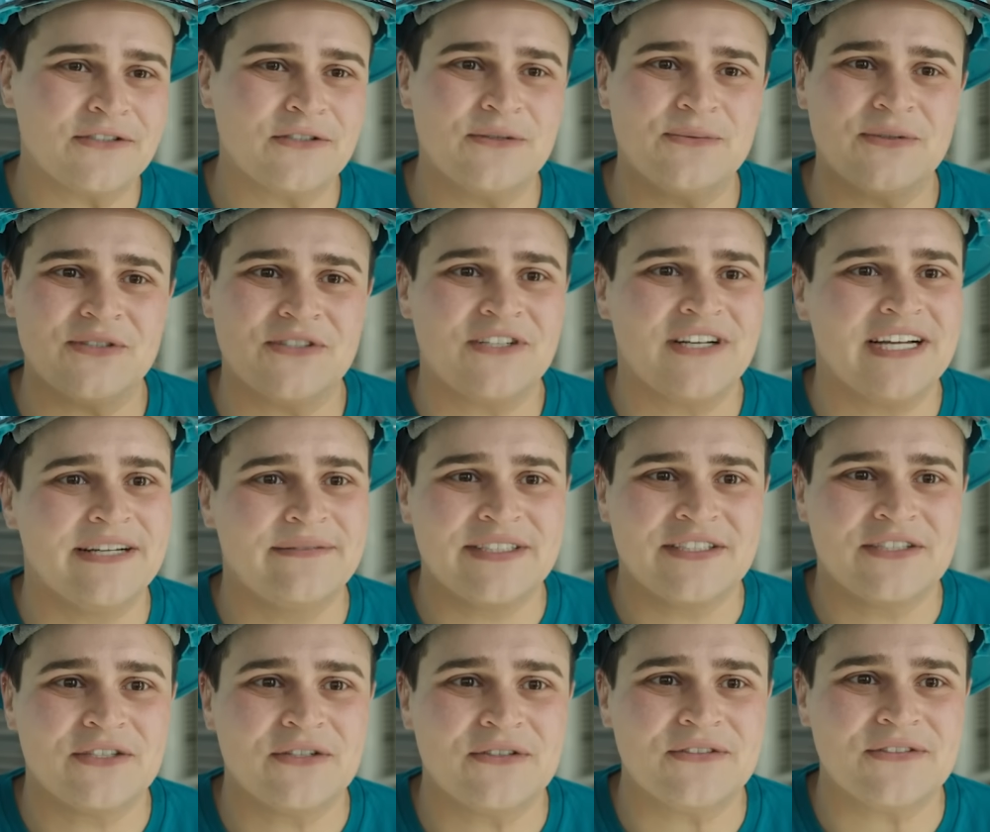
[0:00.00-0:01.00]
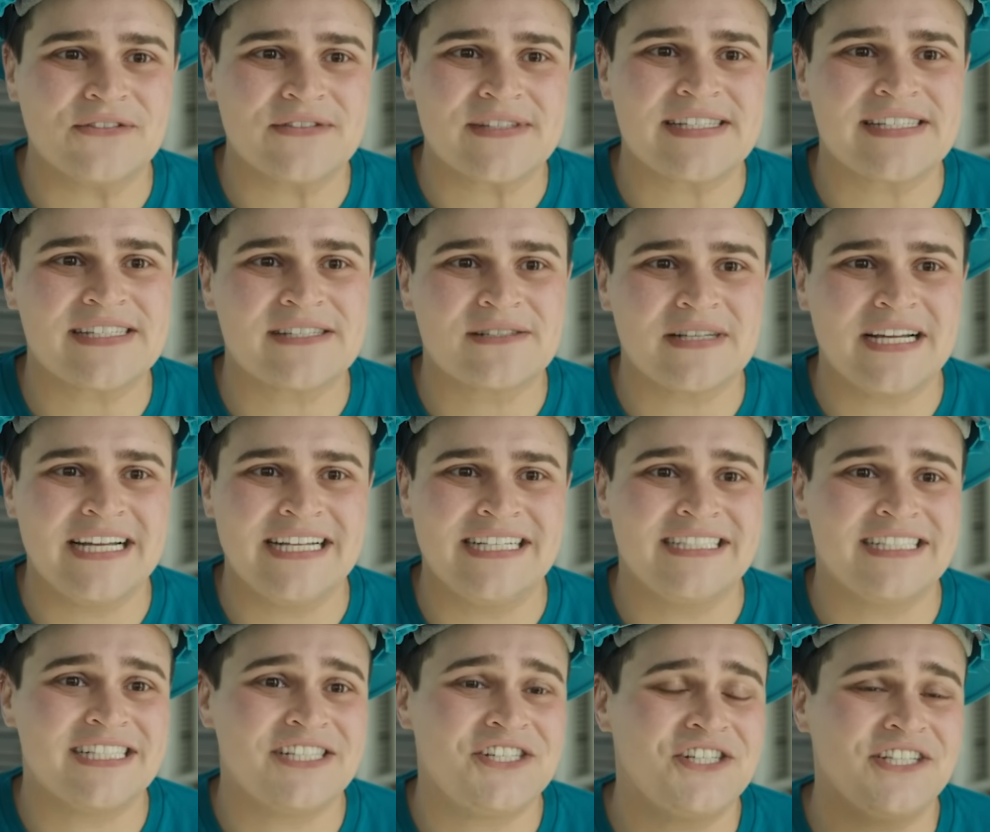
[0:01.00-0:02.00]
global climate goals
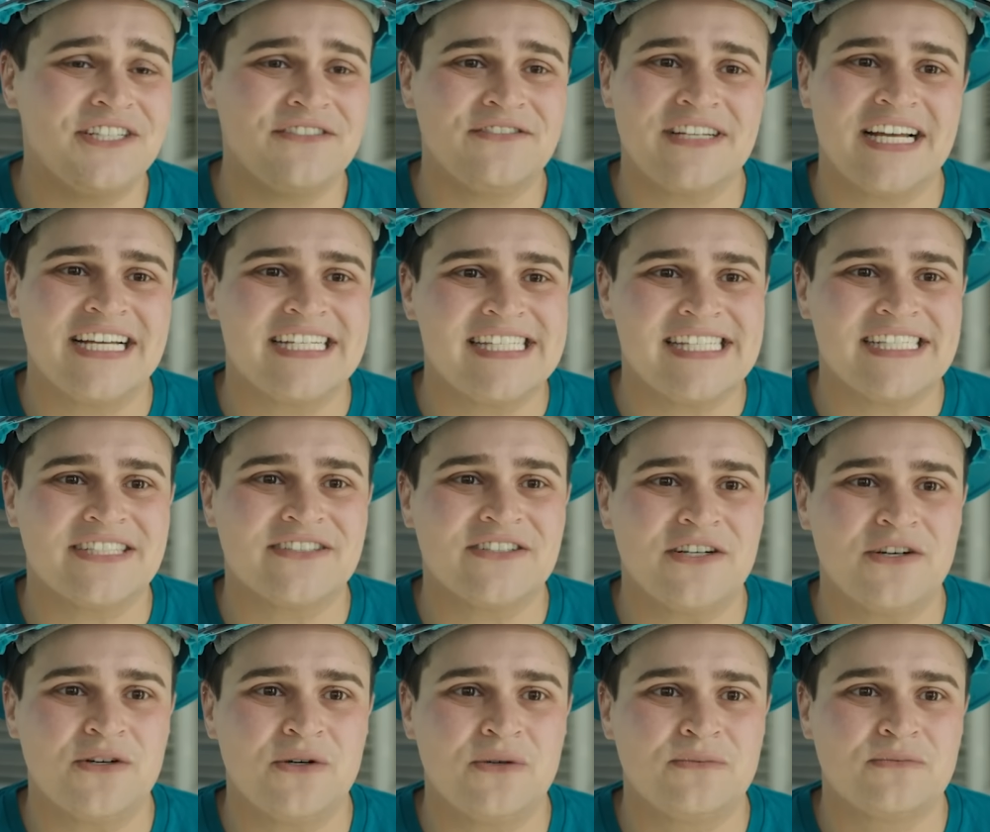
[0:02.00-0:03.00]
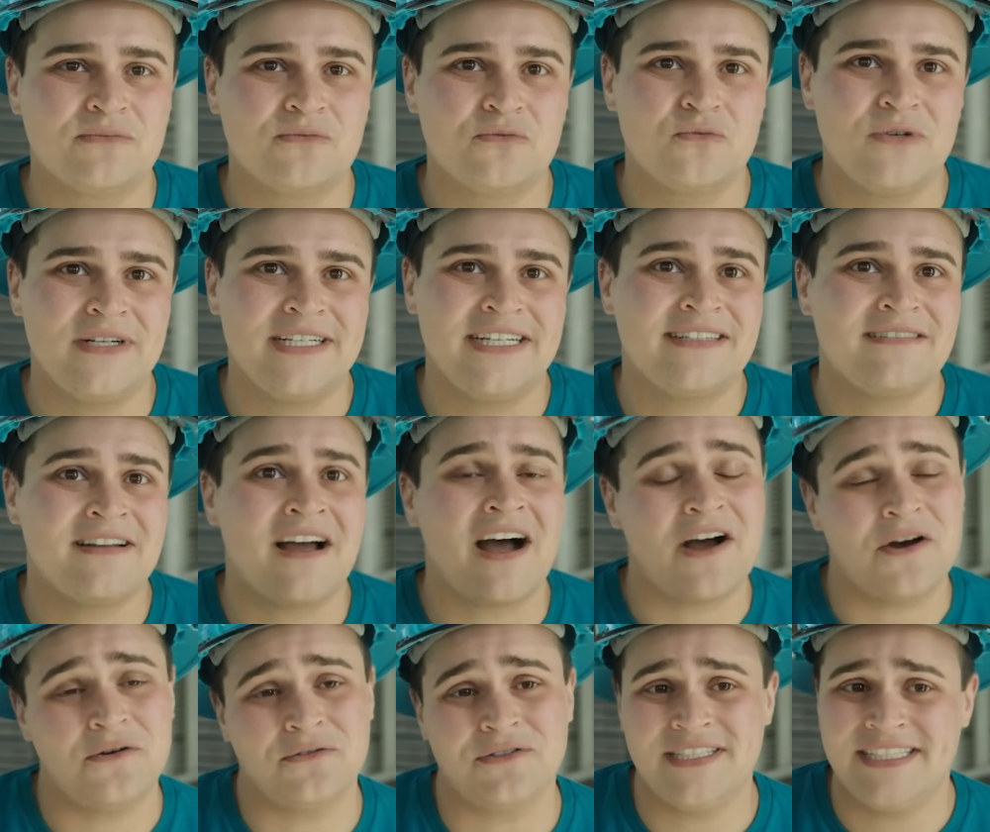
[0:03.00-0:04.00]
and achieve net zero, we
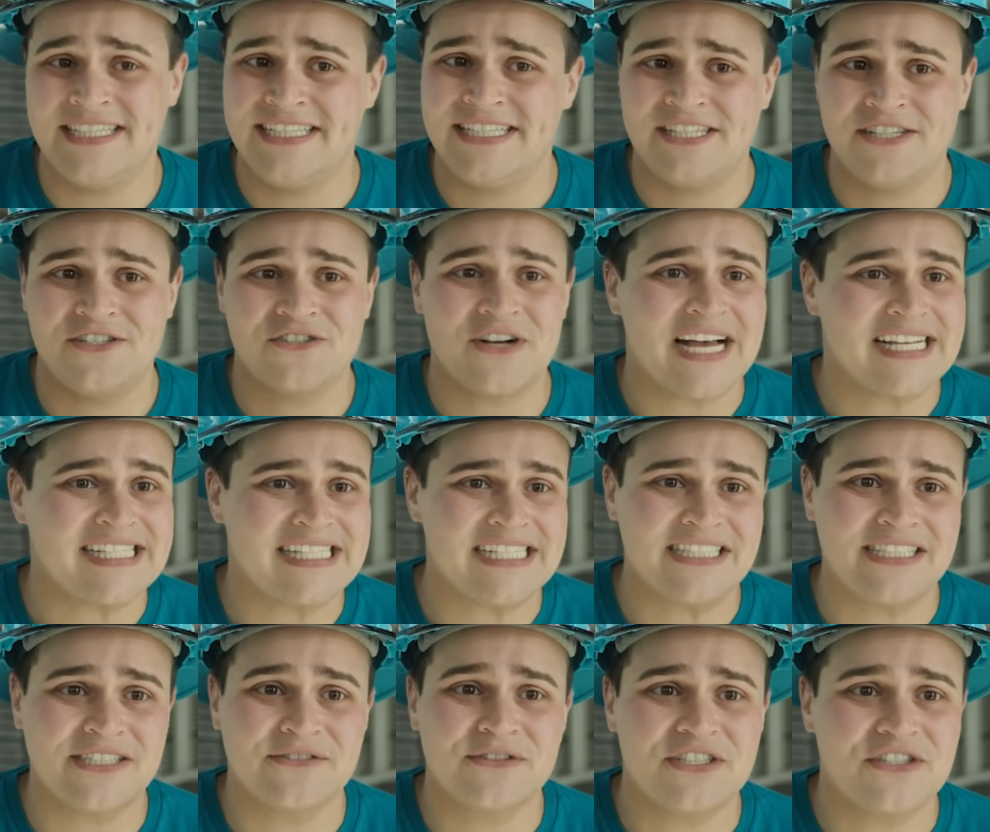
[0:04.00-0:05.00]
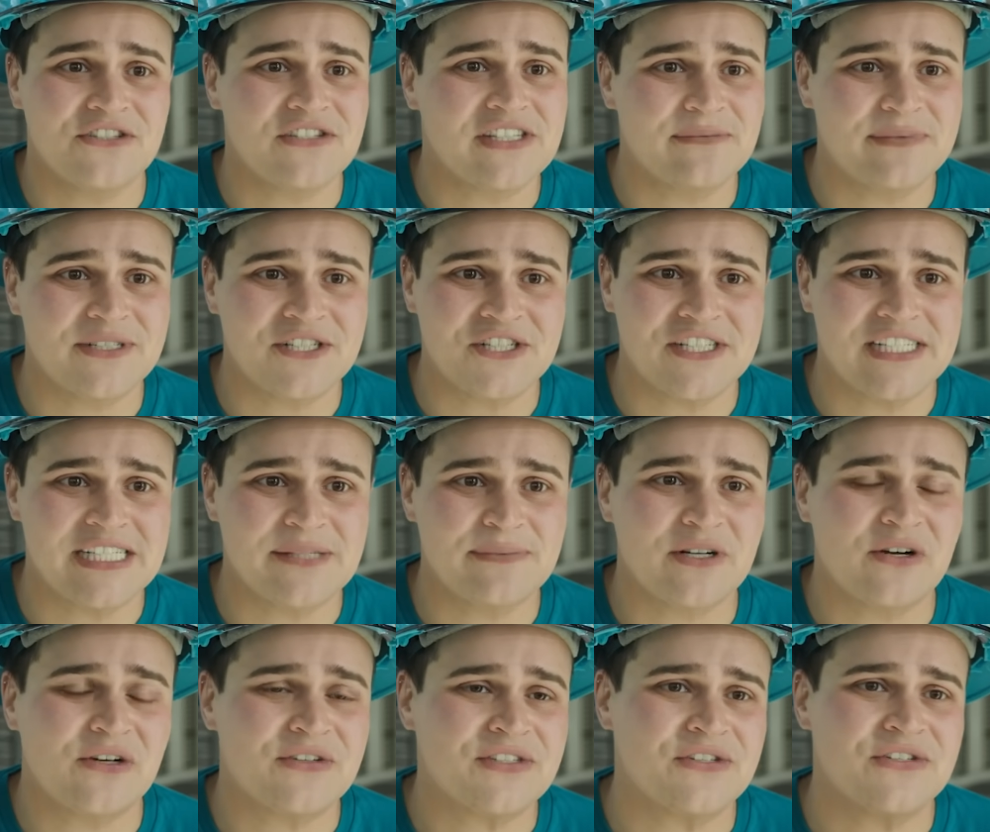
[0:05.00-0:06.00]
not only need to drastically reduce emissions,
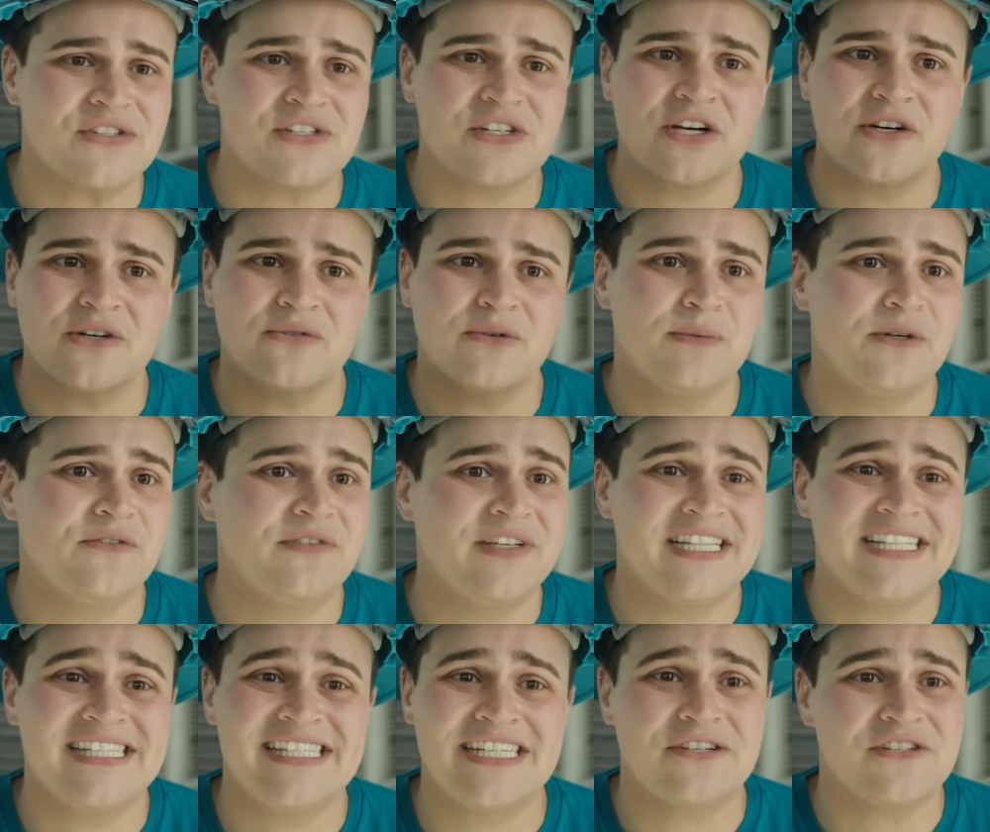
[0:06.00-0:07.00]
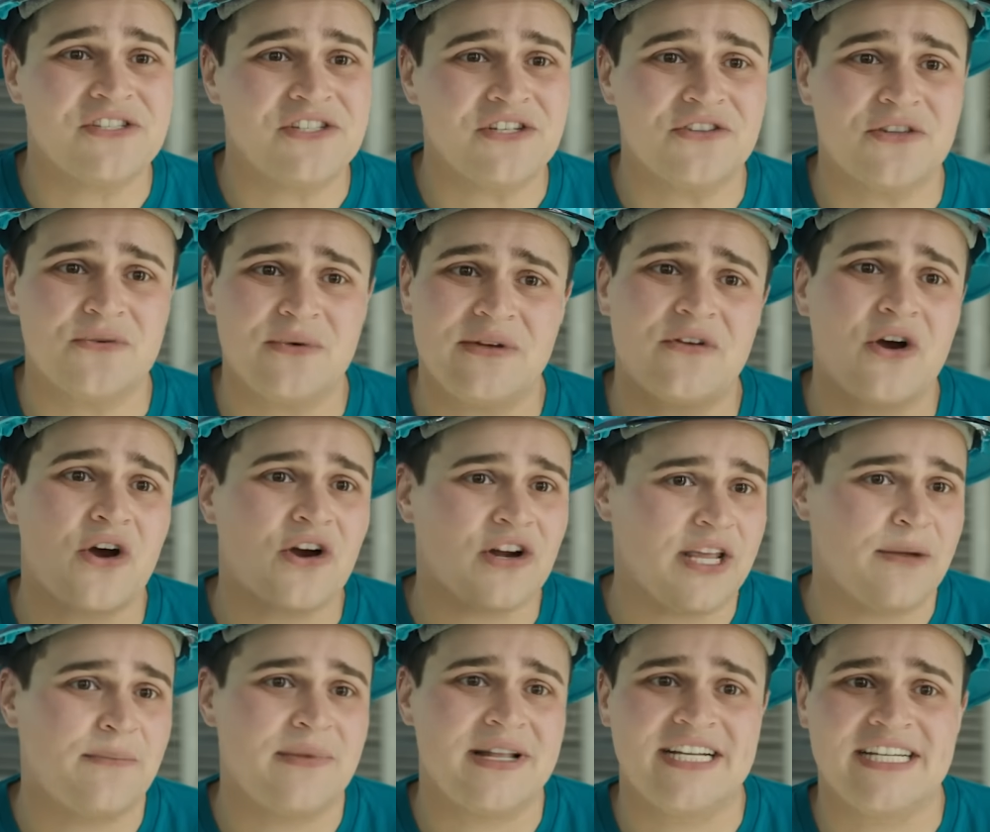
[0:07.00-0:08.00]
but also start removing the CO2 that we've
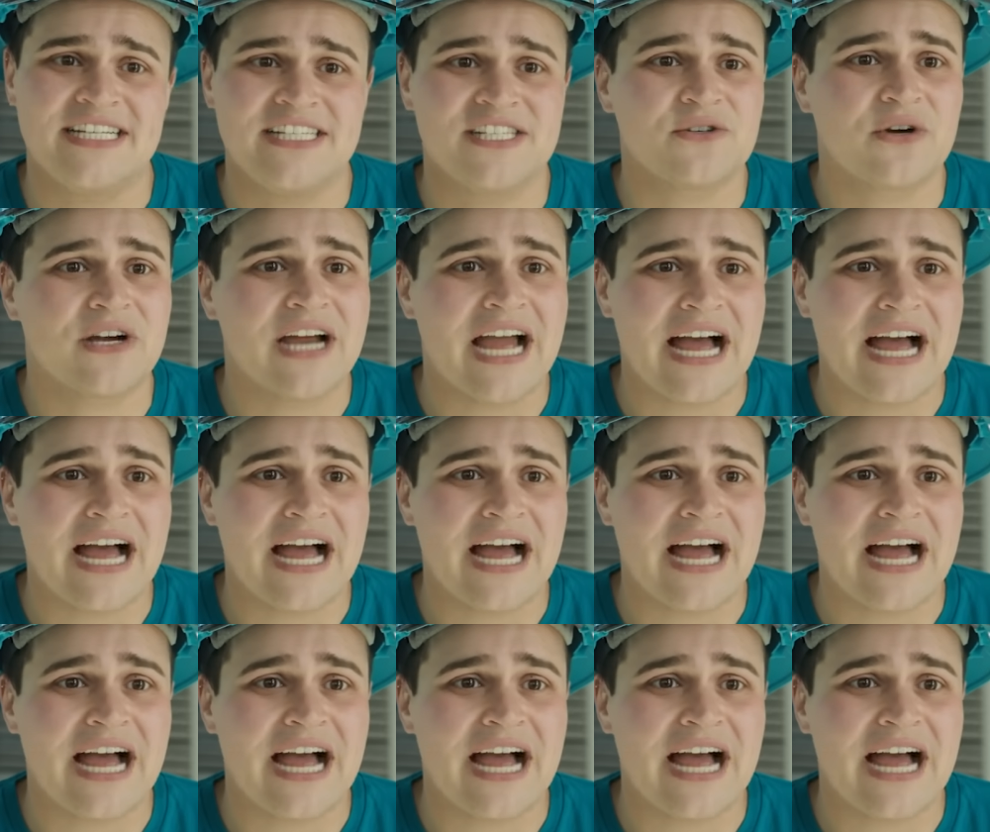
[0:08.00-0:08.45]
already emitted into our